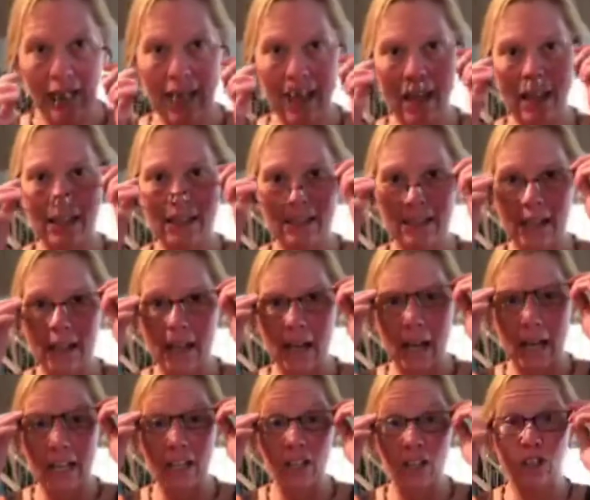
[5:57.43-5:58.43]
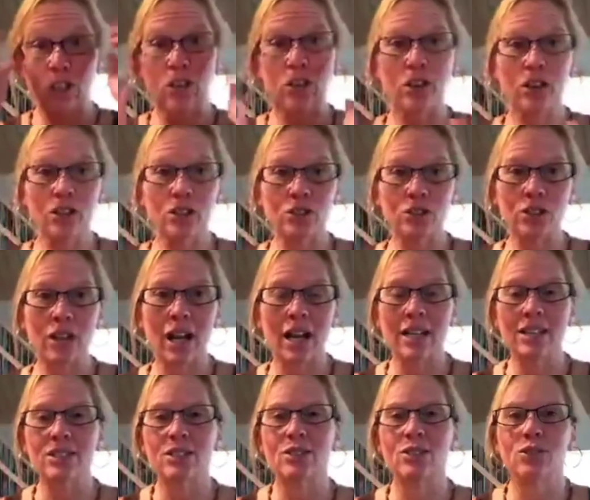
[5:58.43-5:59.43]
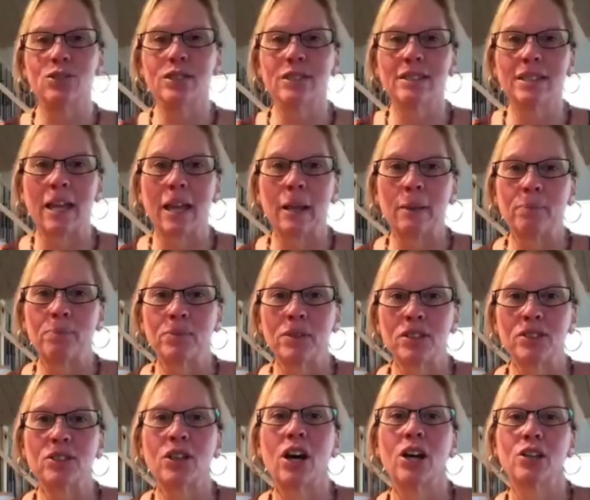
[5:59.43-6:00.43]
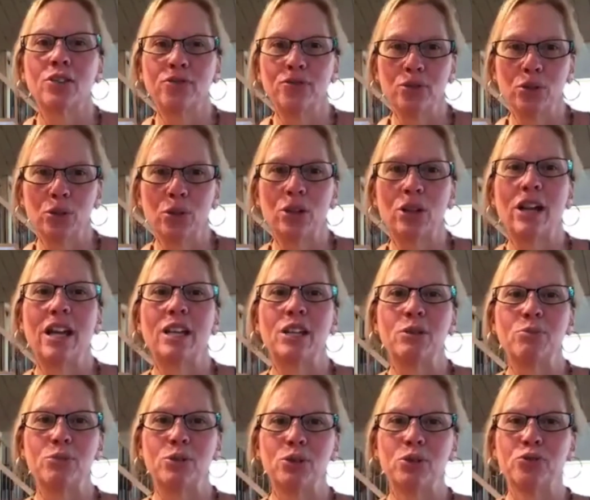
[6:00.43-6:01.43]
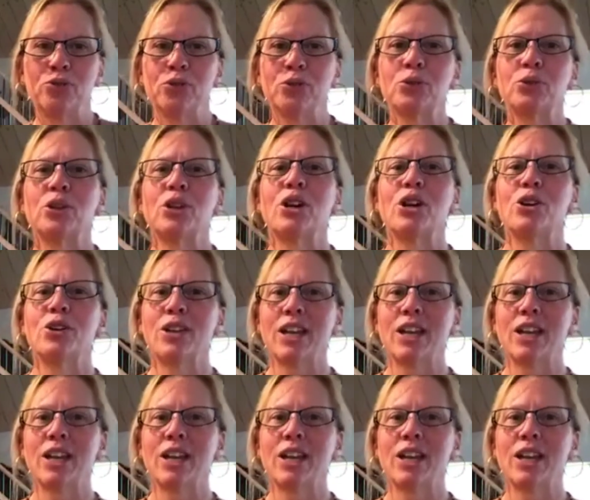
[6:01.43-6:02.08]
And I encourage you guys to do the same. Saw the floor and the beautiful door.